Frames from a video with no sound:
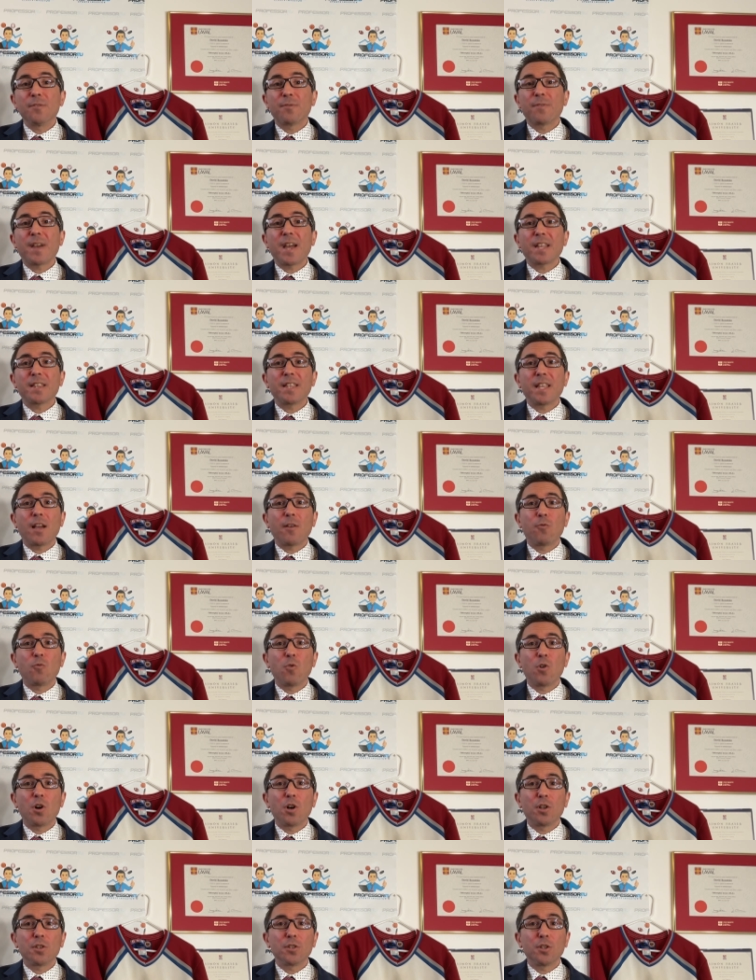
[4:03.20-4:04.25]
fact, they have
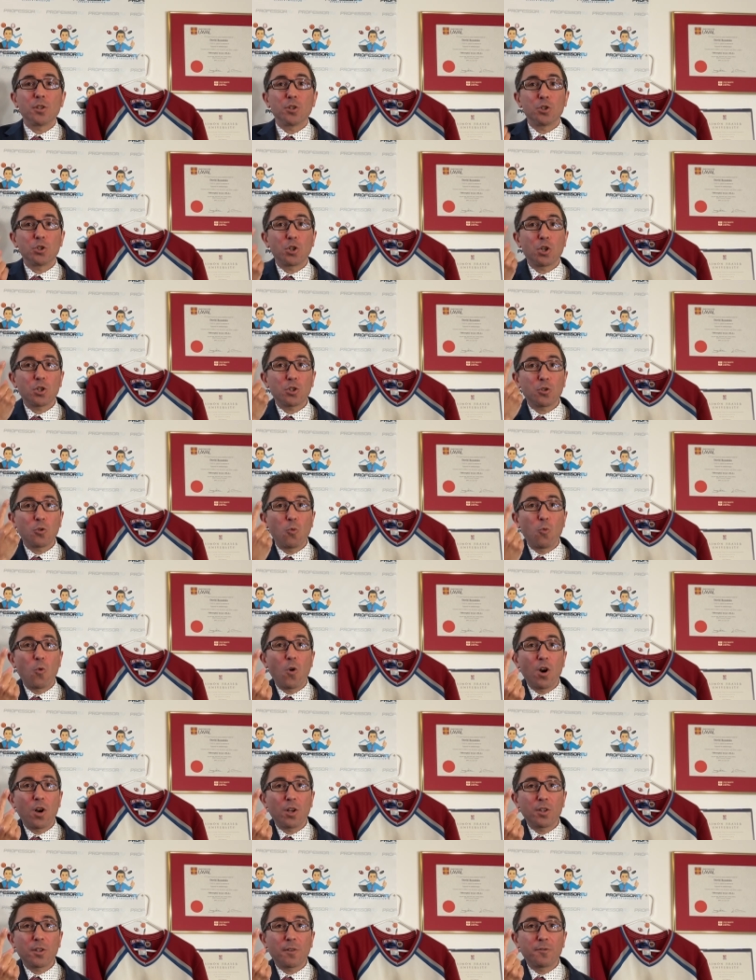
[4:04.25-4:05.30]
won just
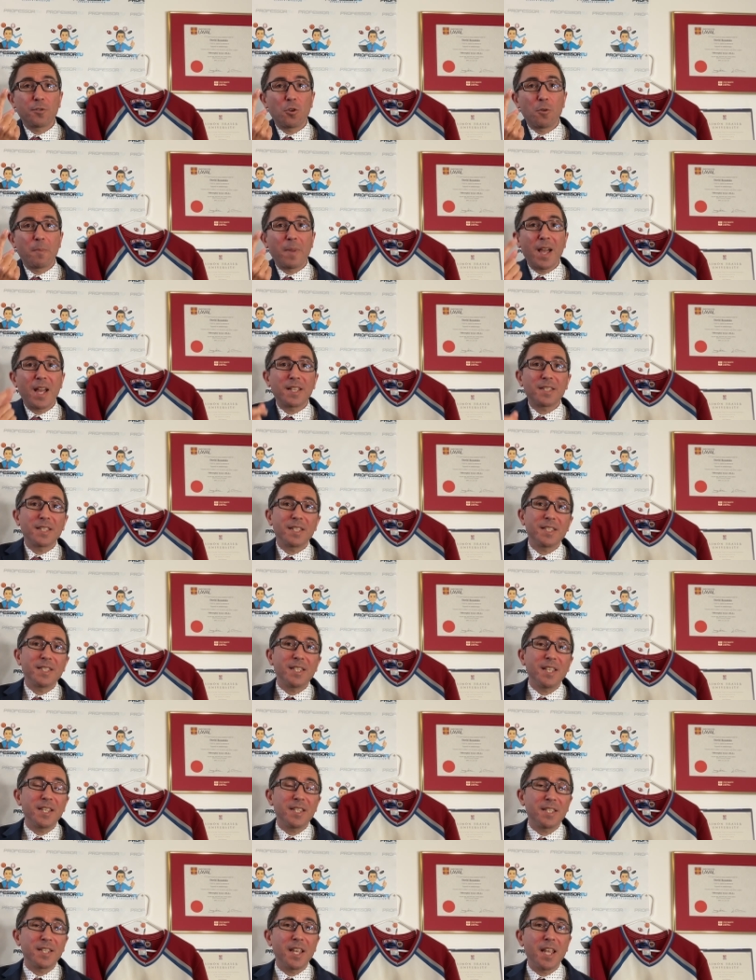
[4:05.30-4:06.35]
one of their past
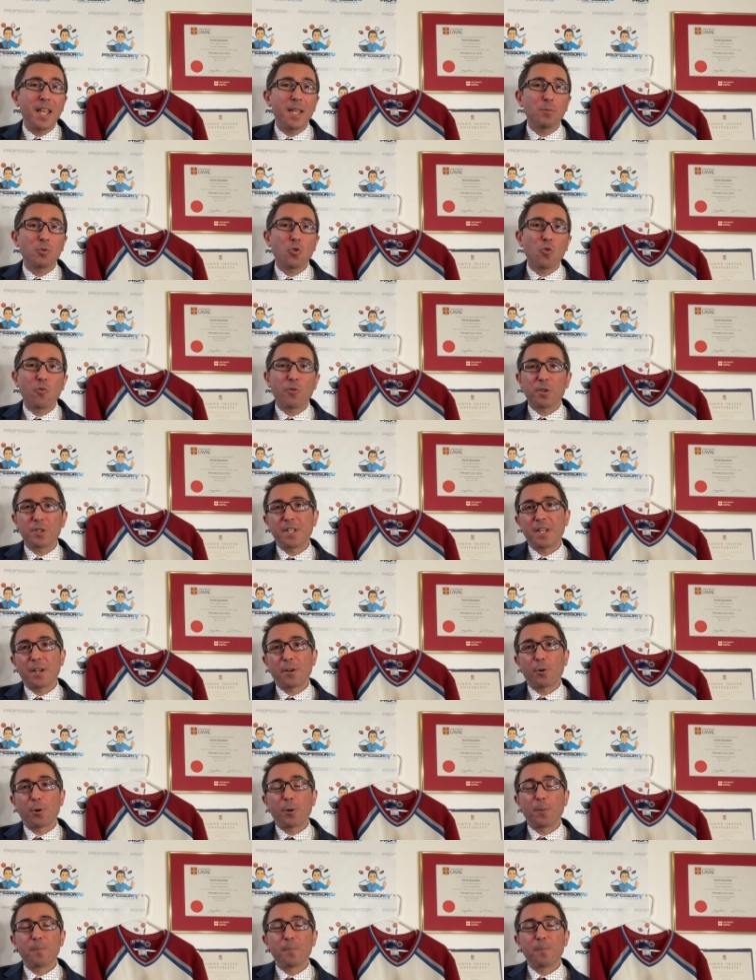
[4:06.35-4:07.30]
six games over there.